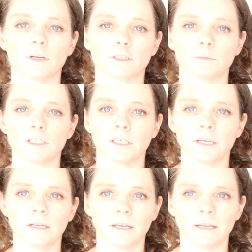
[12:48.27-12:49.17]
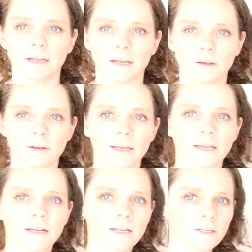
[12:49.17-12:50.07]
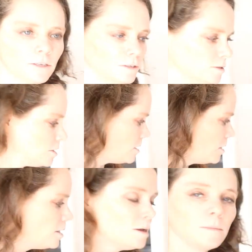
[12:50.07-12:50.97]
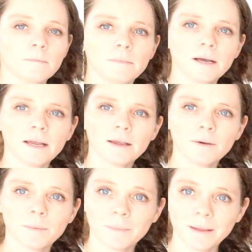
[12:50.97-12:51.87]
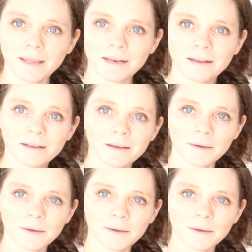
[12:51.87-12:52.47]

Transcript: wash machine and I go ahead and use my homemade